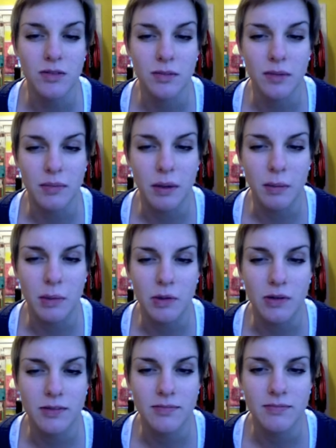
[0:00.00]
if I'm like
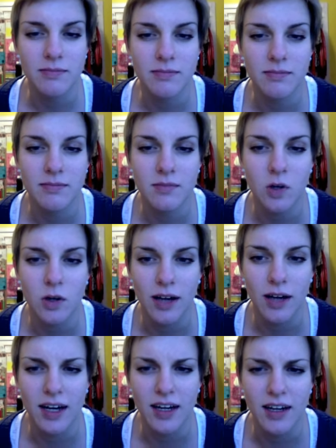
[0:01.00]
bipolar or like
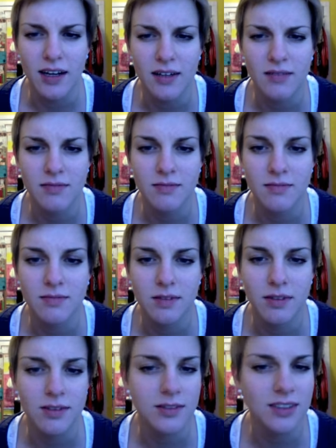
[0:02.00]
ADD
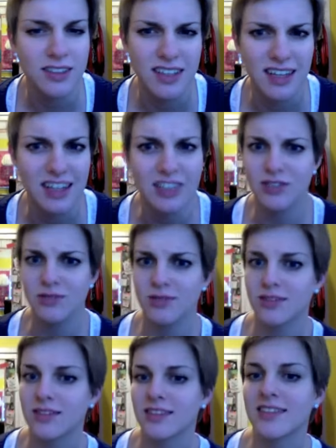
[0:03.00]
or like
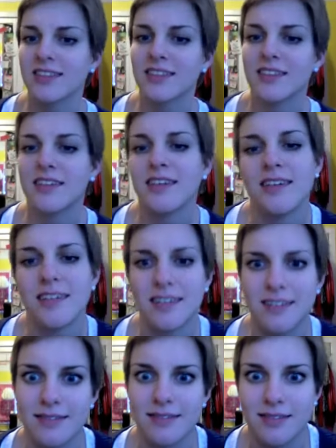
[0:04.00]
issues because
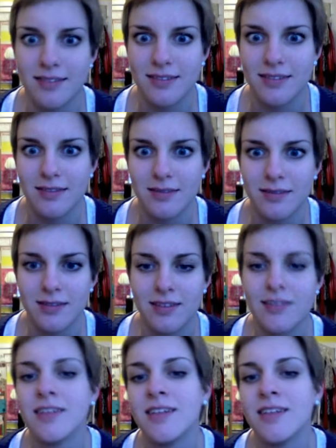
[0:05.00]
I'm not normal.